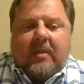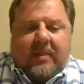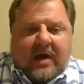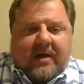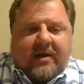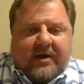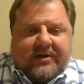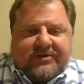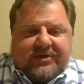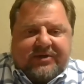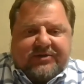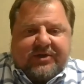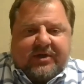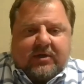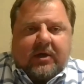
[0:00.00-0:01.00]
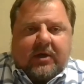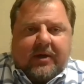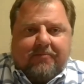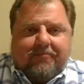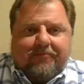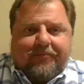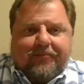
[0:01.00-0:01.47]
ICC
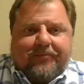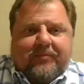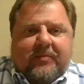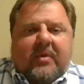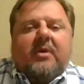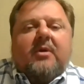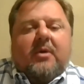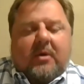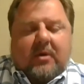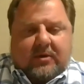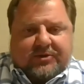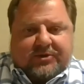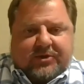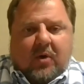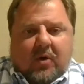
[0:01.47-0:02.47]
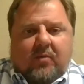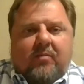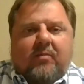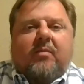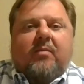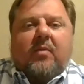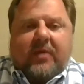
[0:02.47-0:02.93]
claim. So
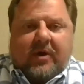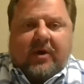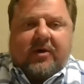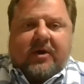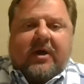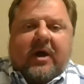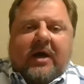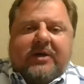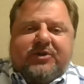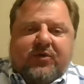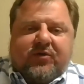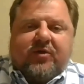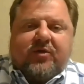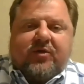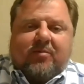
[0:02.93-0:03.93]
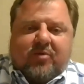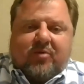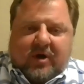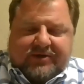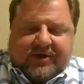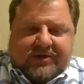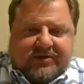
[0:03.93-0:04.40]
they're going to guide you through that
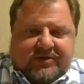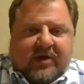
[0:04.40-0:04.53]
process.